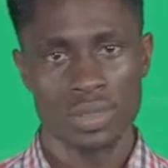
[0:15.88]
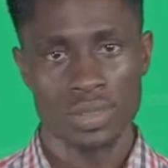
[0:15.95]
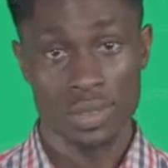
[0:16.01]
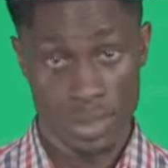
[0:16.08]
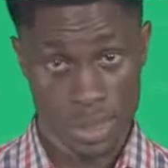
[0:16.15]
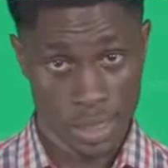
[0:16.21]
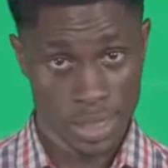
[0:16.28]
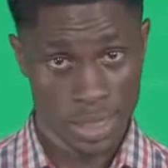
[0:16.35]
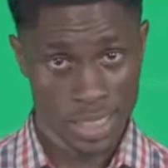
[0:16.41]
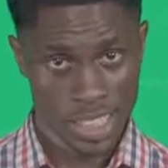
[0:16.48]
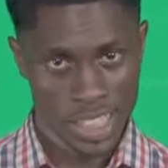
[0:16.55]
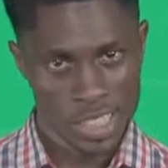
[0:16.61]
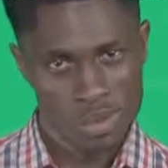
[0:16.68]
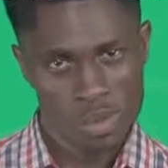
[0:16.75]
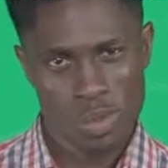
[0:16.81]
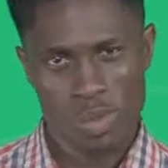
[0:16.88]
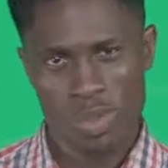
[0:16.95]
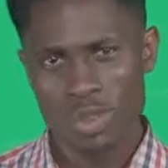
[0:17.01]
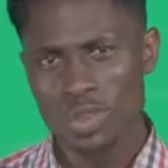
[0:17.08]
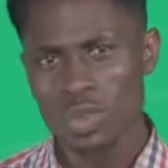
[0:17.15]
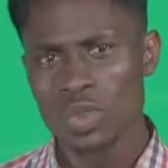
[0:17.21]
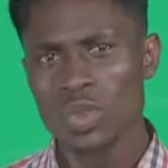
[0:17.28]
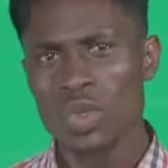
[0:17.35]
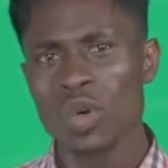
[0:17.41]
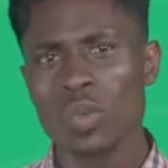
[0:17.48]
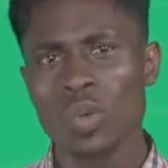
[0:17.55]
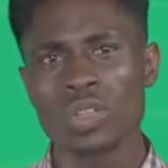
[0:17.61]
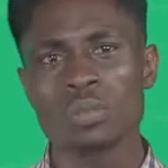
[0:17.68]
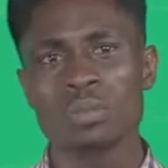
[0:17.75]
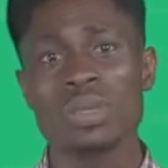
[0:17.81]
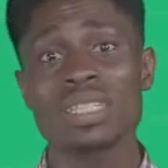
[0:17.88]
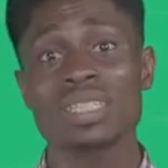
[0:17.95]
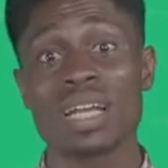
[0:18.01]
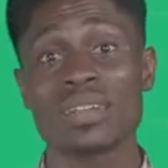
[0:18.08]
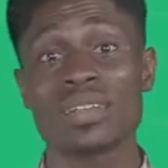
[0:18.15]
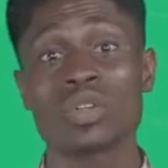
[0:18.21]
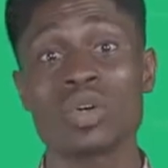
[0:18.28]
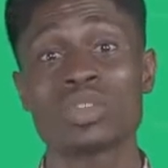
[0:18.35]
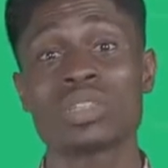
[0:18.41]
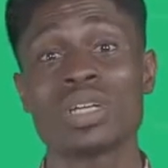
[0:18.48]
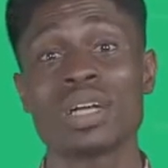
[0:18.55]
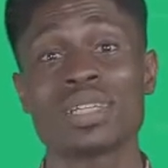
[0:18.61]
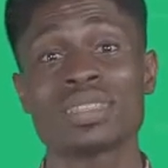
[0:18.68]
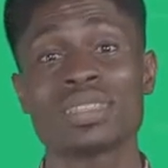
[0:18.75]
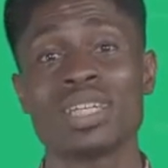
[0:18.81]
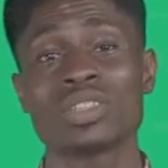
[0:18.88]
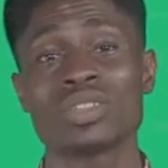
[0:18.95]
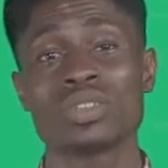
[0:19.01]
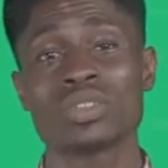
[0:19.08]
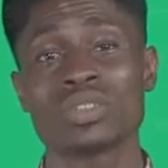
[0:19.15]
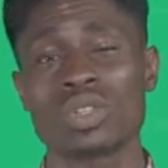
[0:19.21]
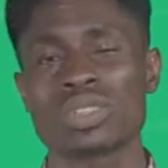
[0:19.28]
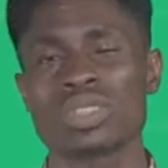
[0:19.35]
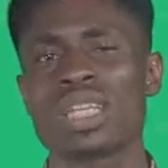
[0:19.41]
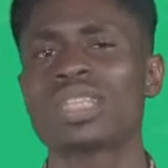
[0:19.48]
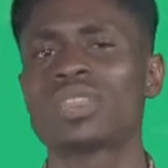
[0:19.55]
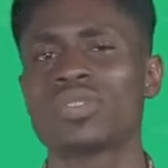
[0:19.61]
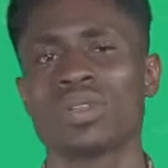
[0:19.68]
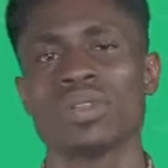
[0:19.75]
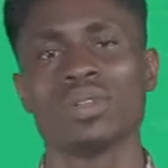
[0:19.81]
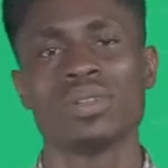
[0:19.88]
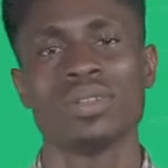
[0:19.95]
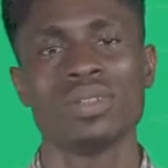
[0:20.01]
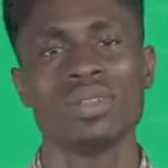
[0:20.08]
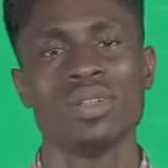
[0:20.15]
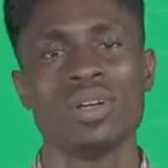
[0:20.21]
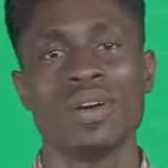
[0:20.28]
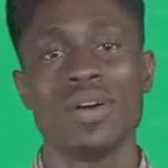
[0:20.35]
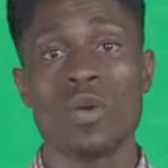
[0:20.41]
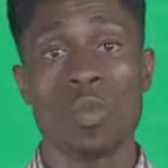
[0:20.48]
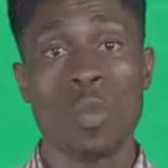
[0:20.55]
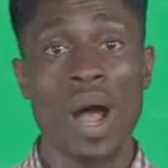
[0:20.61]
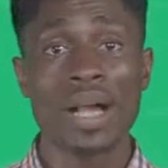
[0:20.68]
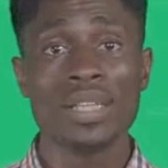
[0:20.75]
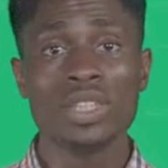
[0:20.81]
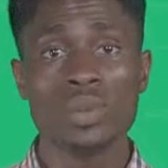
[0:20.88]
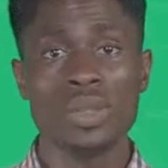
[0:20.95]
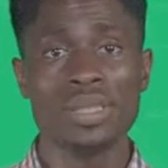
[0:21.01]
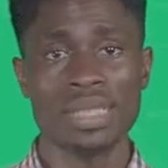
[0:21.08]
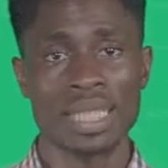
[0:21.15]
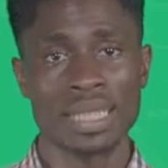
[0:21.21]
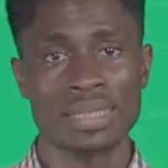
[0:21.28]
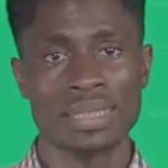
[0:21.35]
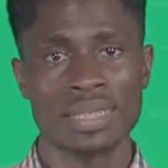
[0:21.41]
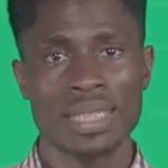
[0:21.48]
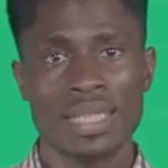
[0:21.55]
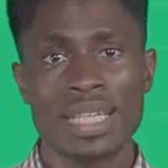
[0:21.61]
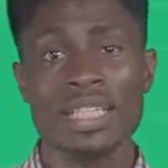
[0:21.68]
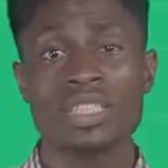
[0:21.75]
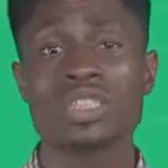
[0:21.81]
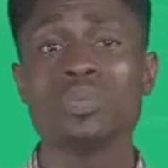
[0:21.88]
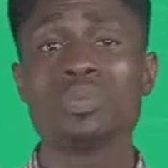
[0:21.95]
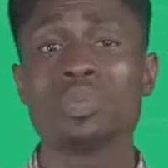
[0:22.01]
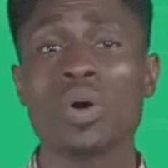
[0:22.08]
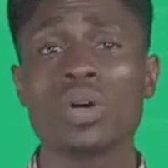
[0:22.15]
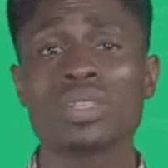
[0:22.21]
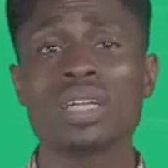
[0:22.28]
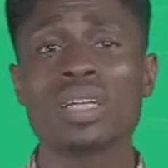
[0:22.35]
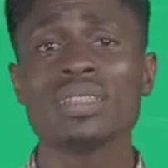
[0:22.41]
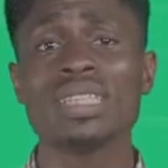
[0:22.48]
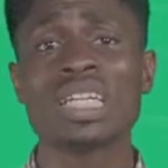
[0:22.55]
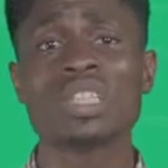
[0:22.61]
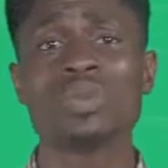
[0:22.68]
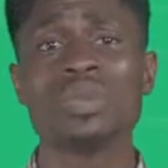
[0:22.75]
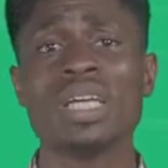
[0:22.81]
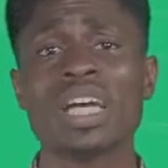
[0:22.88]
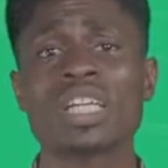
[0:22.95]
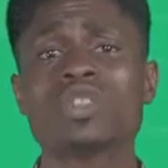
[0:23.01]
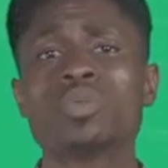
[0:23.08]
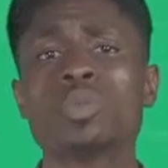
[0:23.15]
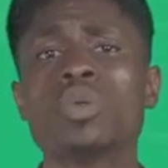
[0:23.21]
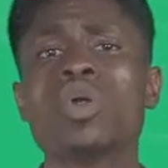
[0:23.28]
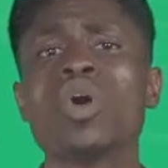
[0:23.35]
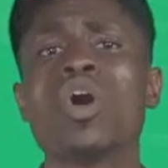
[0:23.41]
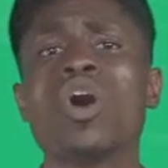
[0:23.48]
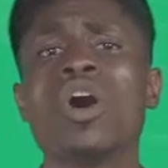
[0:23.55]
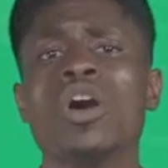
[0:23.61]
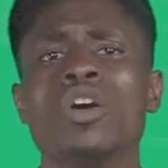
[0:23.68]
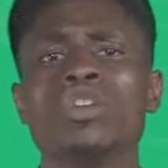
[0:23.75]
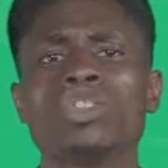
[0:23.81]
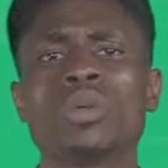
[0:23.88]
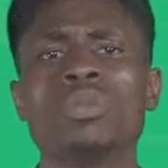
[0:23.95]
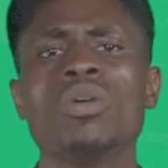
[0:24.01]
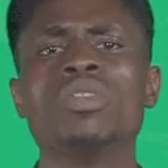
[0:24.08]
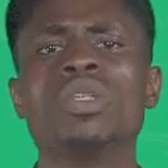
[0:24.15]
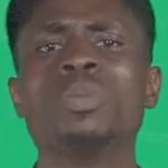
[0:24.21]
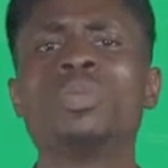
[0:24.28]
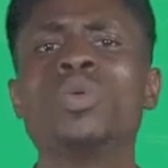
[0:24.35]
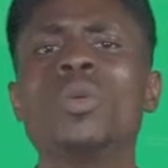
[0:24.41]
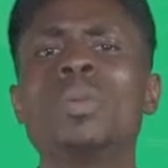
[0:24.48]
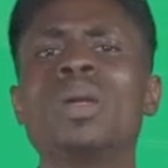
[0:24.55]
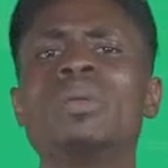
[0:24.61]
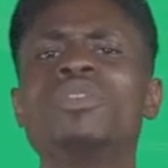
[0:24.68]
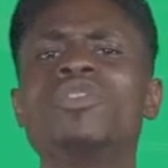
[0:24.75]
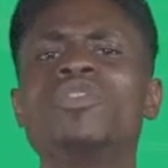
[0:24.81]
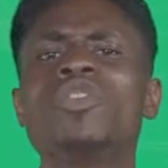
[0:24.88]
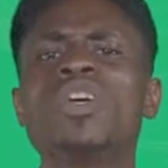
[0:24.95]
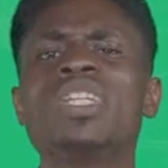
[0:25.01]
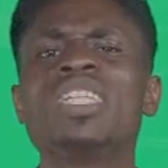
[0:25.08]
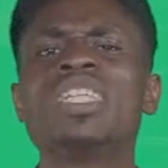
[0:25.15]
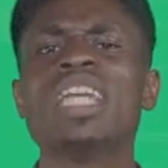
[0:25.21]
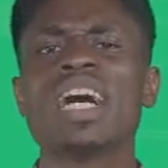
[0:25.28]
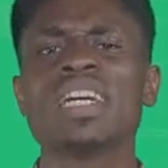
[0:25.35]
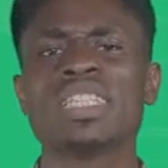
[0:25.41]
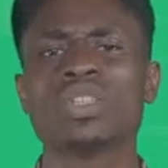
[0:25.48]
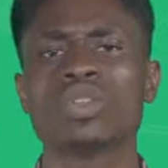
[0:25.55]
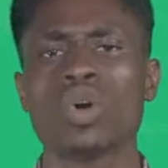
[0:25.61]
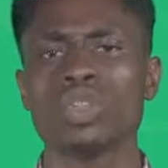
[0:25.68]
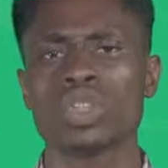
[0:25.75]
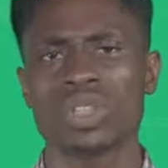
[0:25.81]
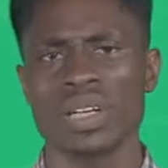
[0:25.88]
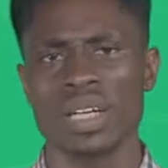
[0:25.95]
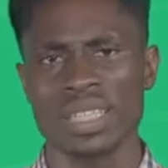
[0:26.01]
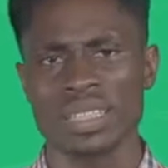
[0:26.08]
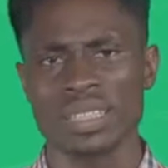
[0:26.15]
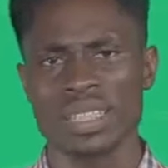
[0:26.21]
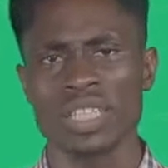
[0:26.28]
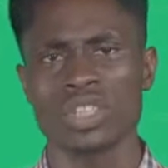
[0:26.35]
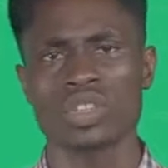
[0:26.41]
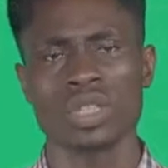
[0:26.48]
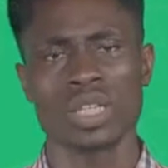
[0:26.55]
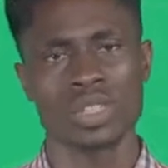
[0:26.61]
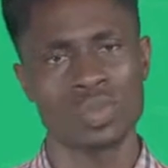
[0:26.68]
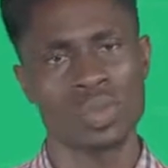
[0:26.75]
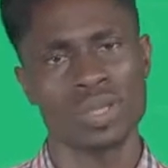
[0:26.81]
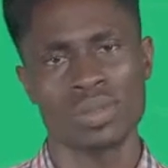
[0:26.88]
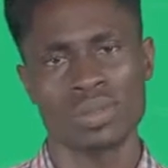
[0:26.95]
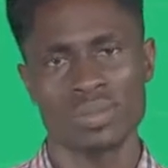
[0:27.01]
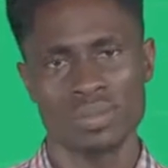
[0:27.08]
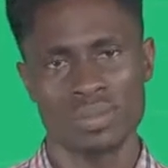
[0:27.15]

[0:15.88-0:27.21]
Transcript: Today, we want to know what makes agricultural extension successful. While doing that, it's important that we explore some of the problems facing agricultural extension as well.